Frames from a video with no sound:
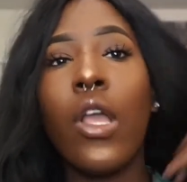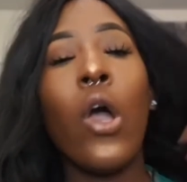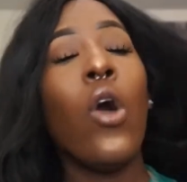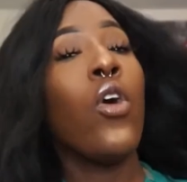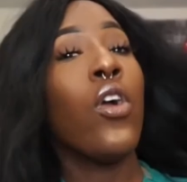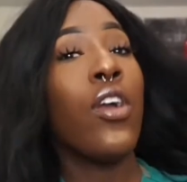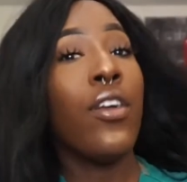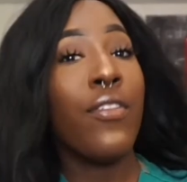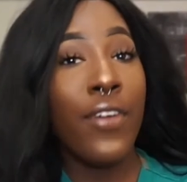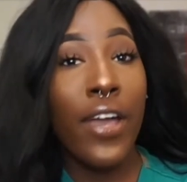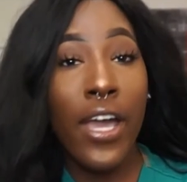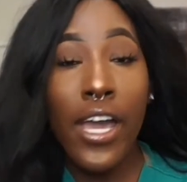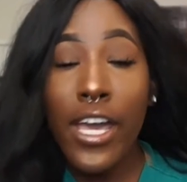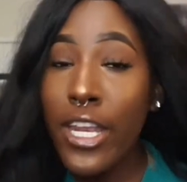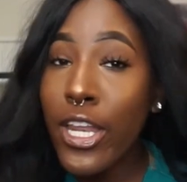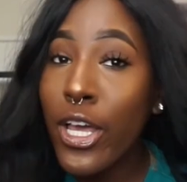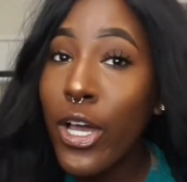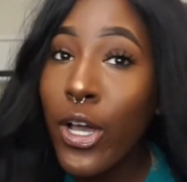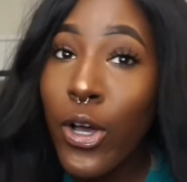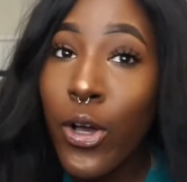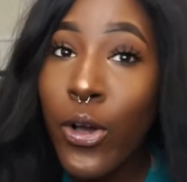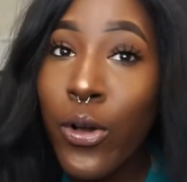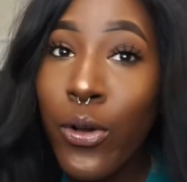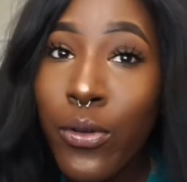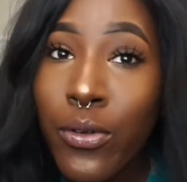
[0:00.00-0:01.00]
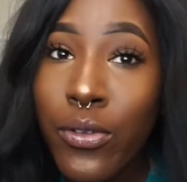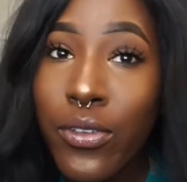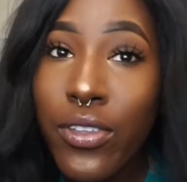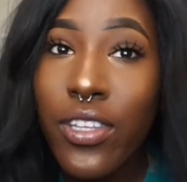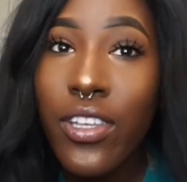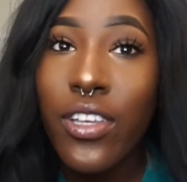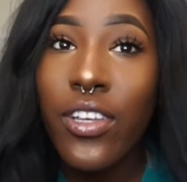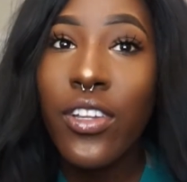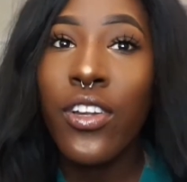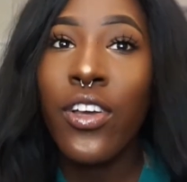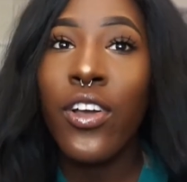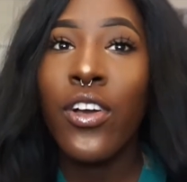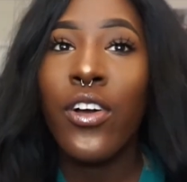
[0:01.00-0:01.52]
or if I don't.
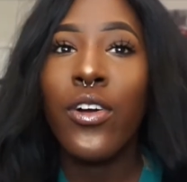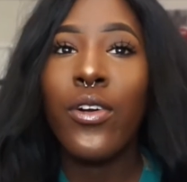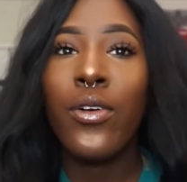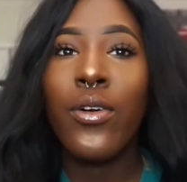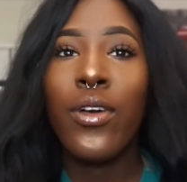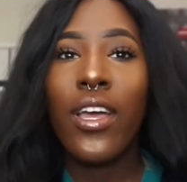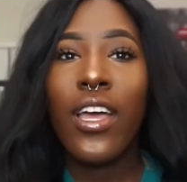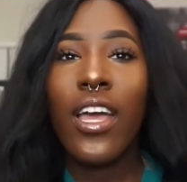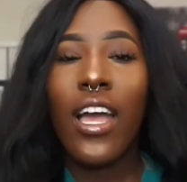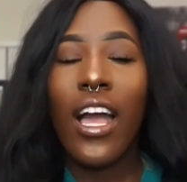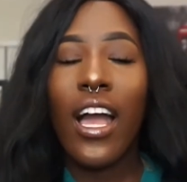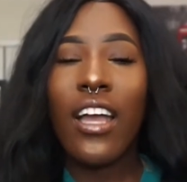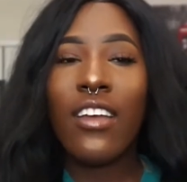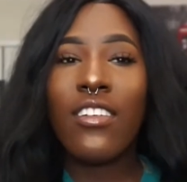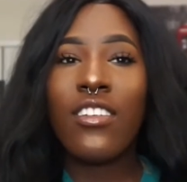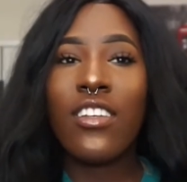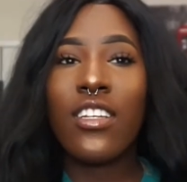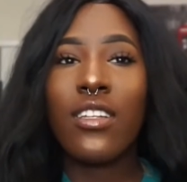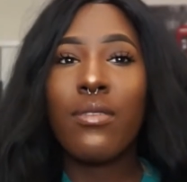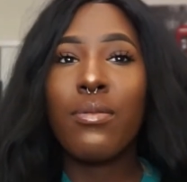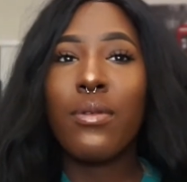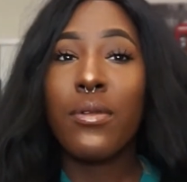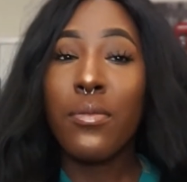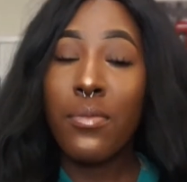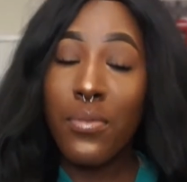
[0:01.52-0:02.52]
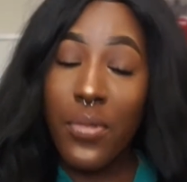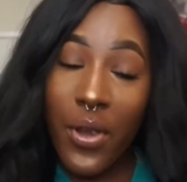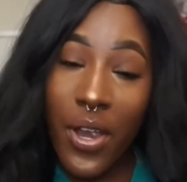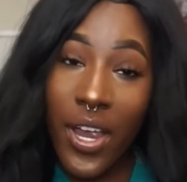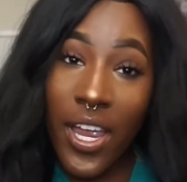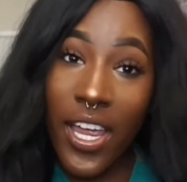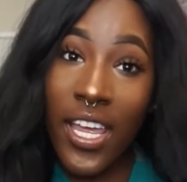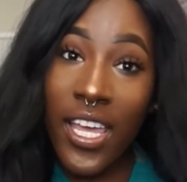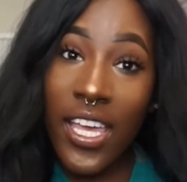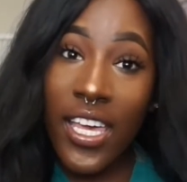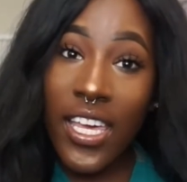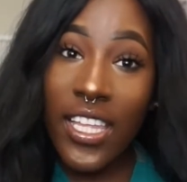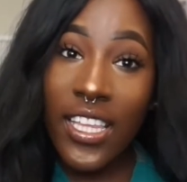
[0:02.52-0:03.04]
You know, I've just been
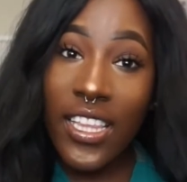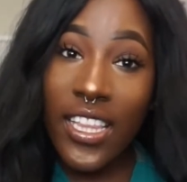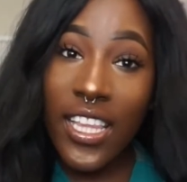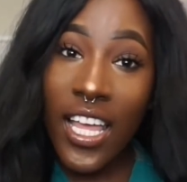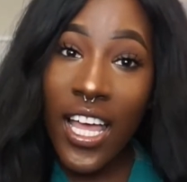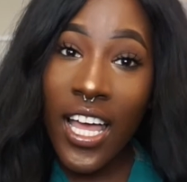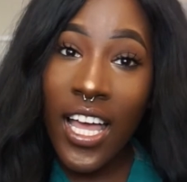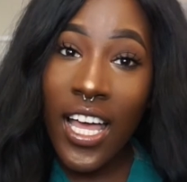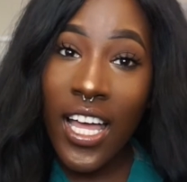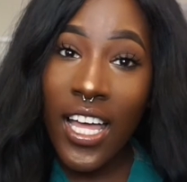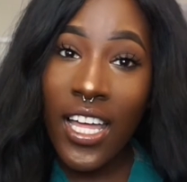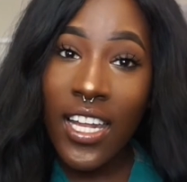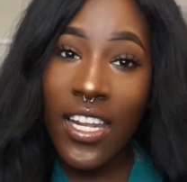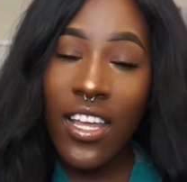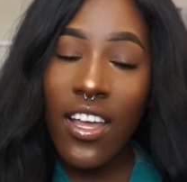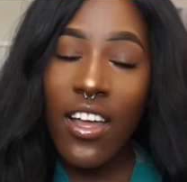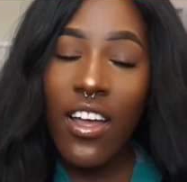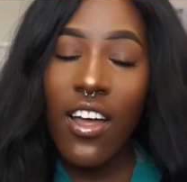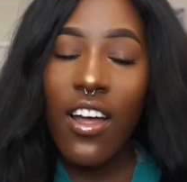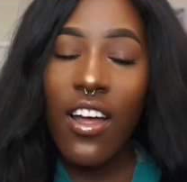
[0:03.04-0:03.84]
praying that